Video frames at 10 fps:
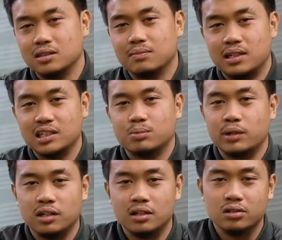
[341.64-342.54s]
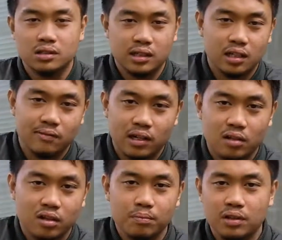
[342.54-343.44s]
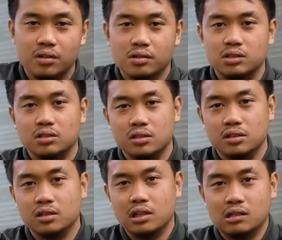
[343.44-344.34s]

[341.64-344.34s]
live by is pray to understand rather than be understood.